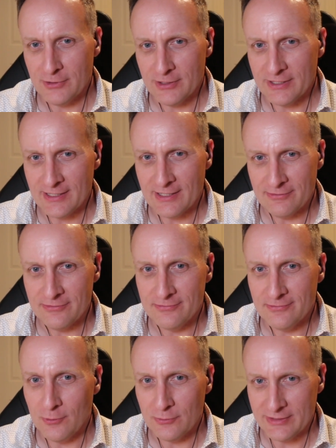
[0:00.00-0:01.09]
I've
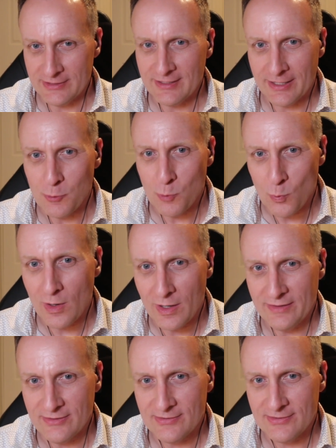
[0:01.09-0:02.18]
only done it
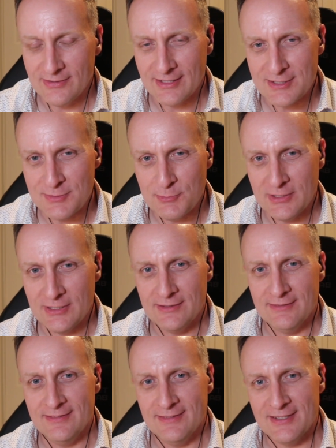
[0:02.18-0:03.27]
once. Let's be
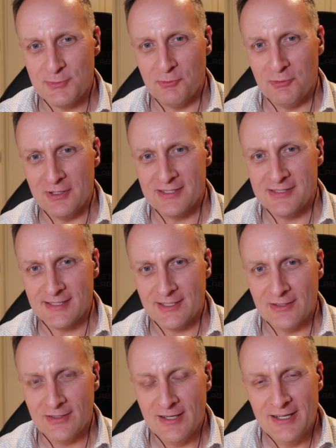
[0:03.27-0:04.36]
realistic here.
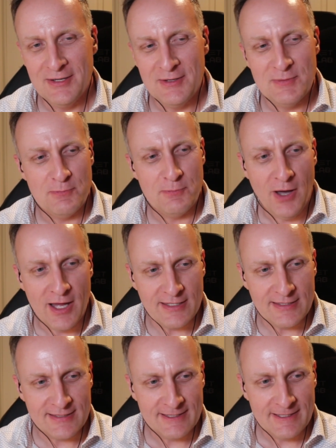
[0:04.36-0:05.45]
But
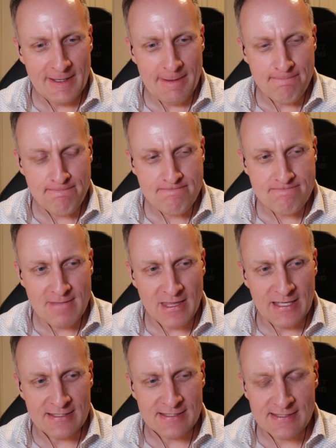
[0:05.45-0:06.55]

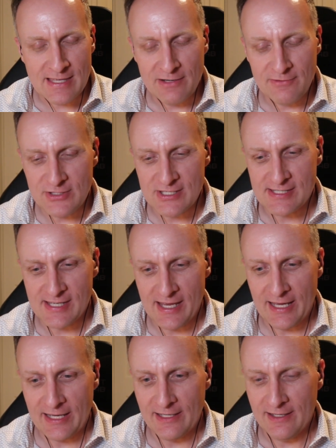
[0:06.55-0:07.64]
instead of just
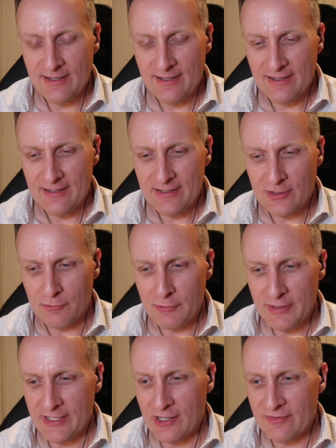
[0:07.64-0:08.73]
saying,
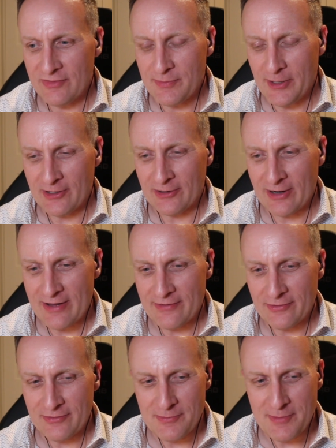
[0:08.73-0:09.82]
reading off the paragraph
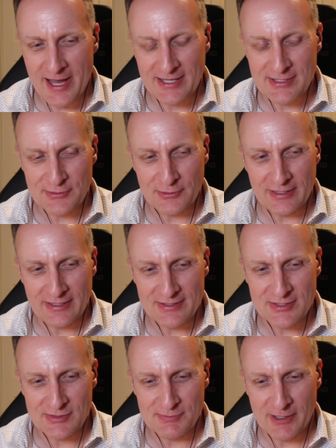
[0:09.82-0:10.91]
of the backstory, this
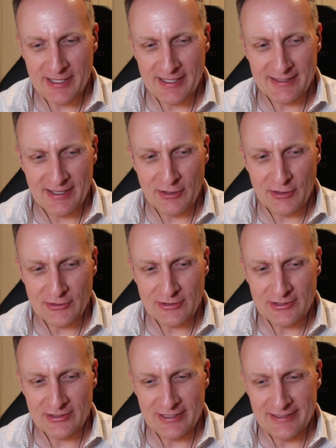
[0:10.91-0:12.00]
is my
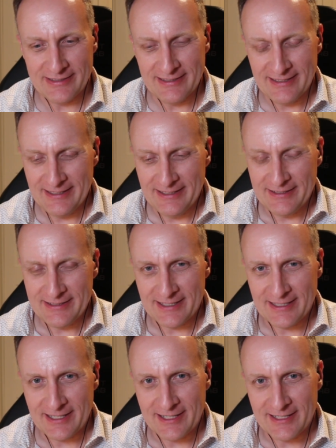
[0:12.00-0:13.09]
character and yada
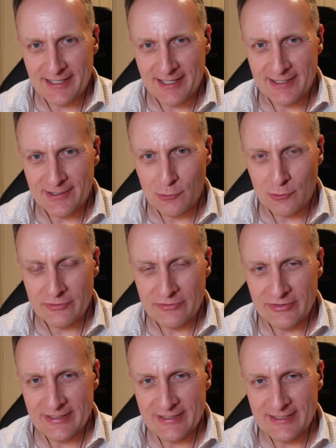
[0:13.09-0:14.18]
yada yada,
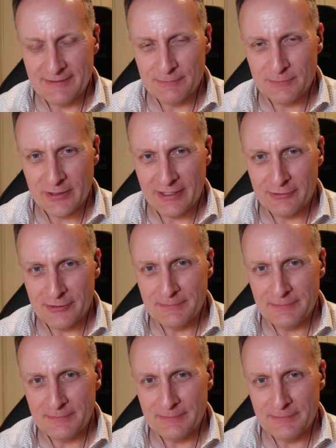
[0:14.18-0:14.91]
orphan and whatever.